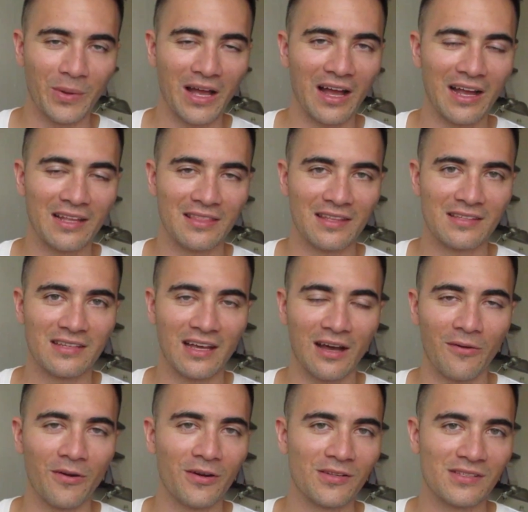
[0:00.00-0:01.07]
behind the
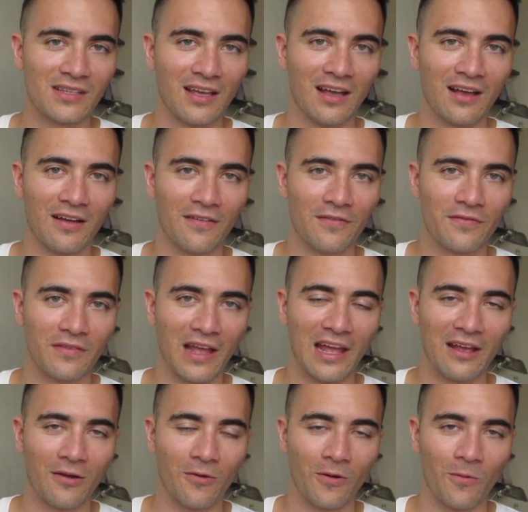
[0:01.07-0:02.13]
towers of
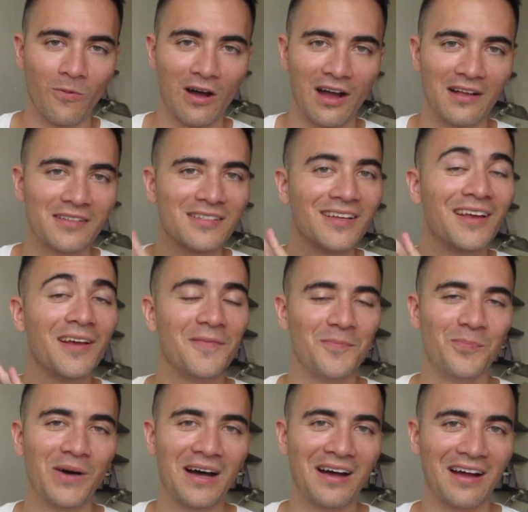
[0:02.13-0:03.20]
Angkor Wat.
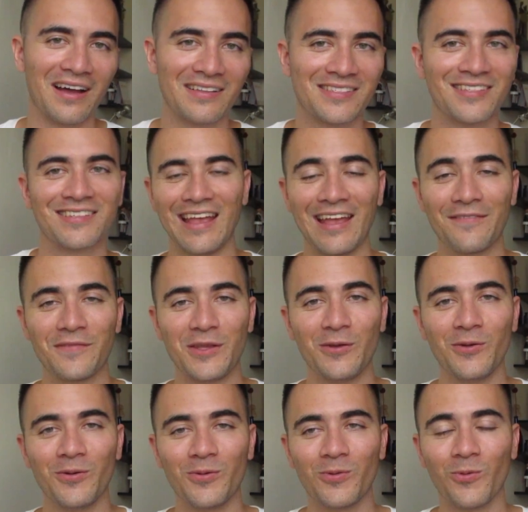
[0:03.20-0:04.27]
But if
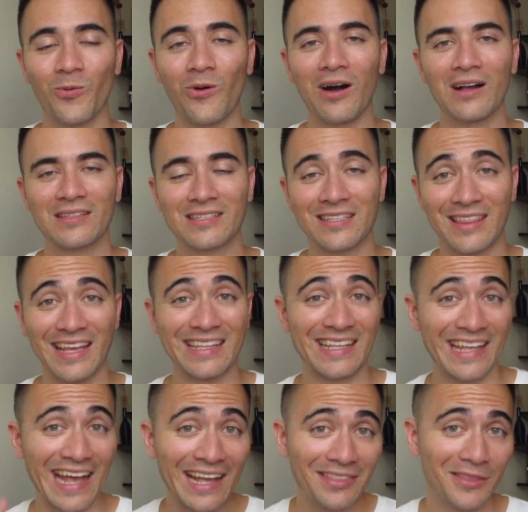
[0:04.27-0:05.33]
you want to then
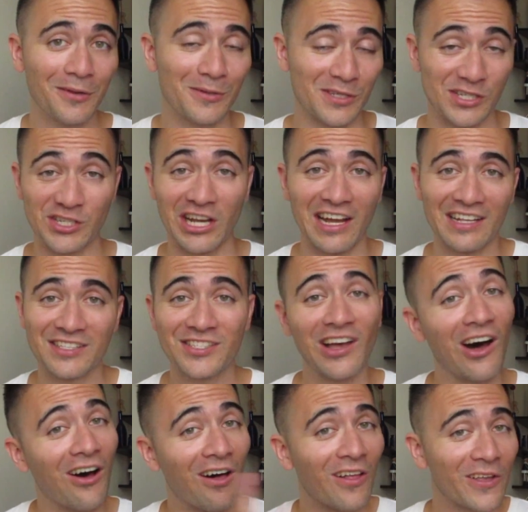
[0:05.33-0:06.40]
get those shots,
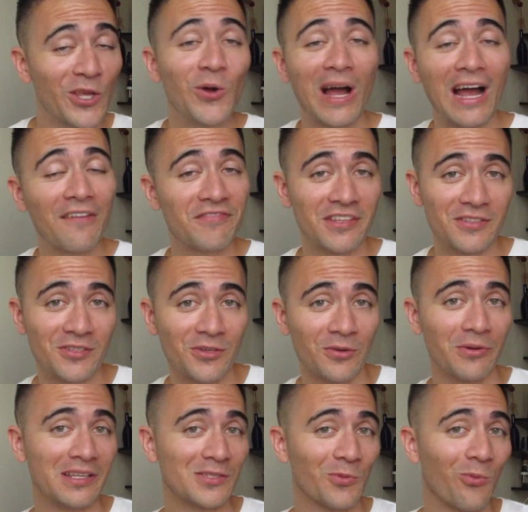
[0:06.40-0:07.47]
all you have to do
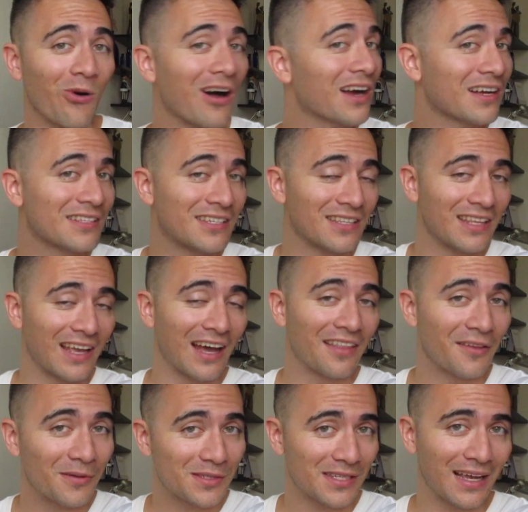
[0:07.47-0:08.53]
is walk to the
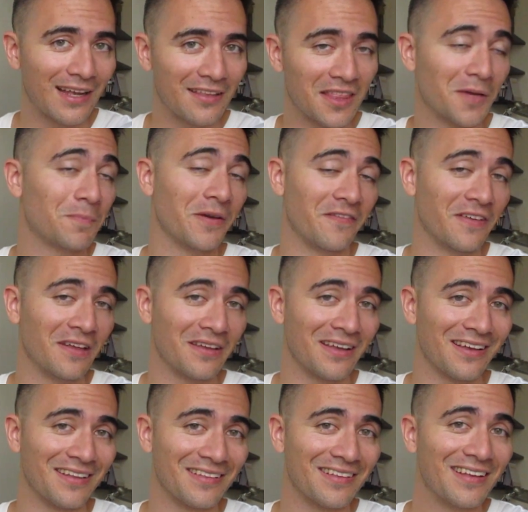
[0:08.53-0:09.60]
other side of the
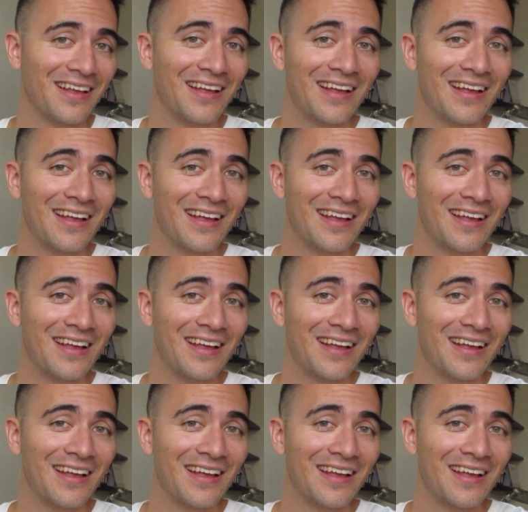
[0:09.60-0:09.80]
pavilion,